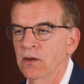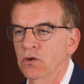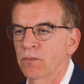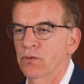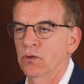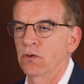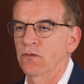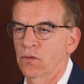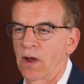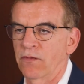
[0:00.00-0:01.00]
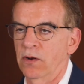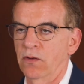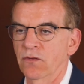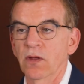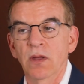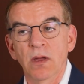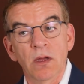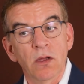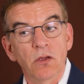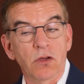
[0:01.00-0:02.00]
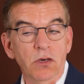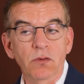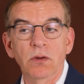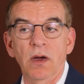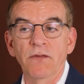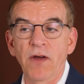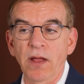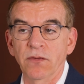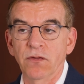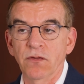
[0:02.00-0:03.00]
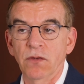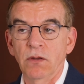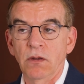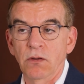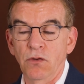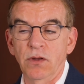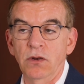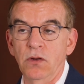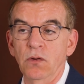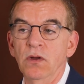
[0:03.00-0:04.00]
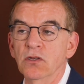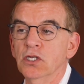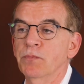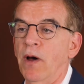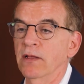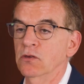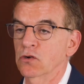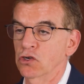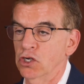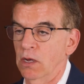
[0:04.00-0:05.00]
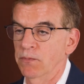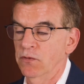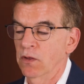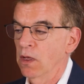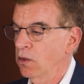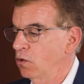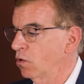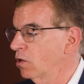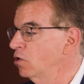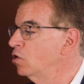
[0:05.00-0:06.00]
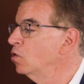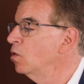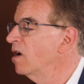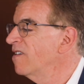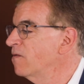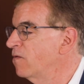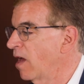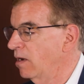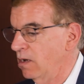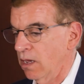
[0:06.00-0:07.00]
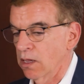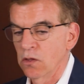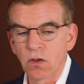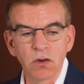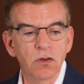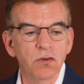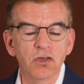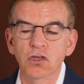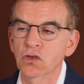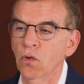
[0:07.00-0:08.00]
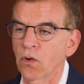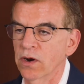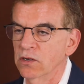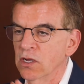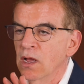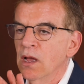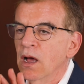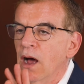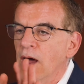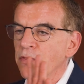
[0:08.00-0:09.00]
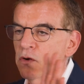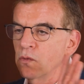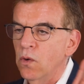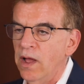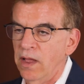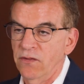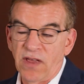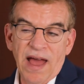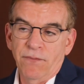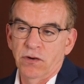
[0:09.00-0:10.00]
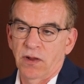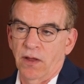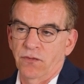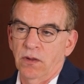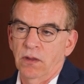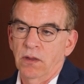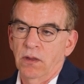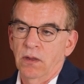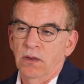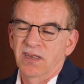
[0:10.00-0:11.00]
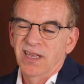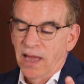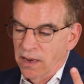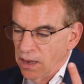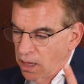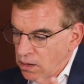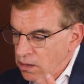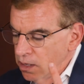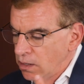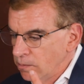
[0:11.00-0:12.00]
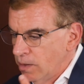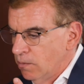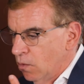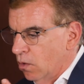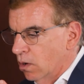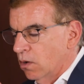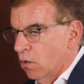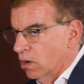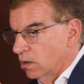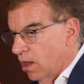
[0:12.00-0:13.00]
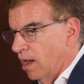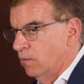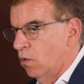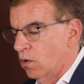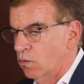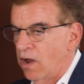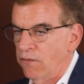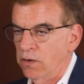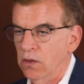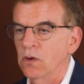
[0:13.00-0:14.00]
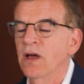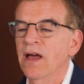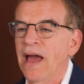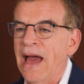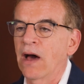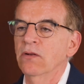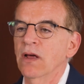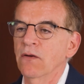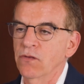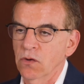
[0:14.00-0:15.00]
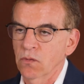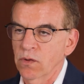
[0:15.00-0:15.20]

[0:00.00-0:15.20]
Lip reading: to improve revenues, you can do events, you can do sponsorships, you could do vending, you could do storage, other ways, advertising, to get a little bit more or a lot more revenue out of your